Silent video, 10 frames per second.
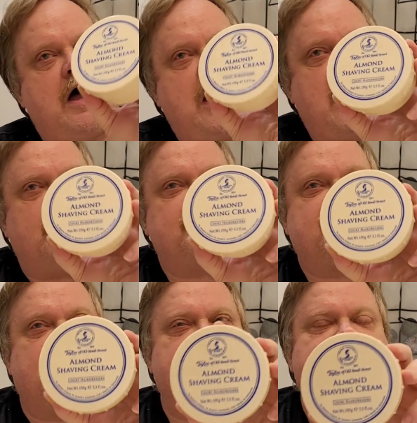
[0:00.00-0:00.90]
I was
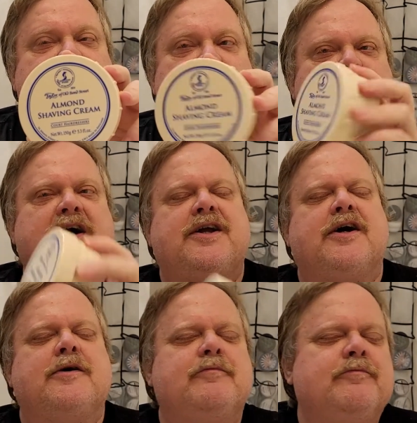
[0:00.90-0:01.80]
going through
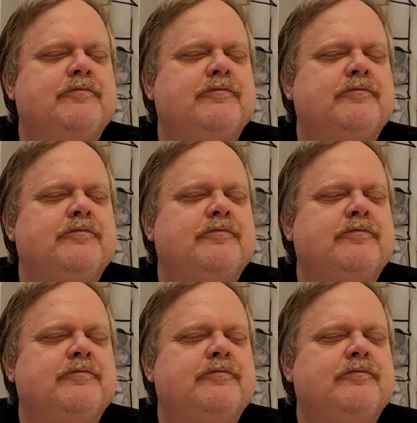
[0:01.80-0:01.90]
my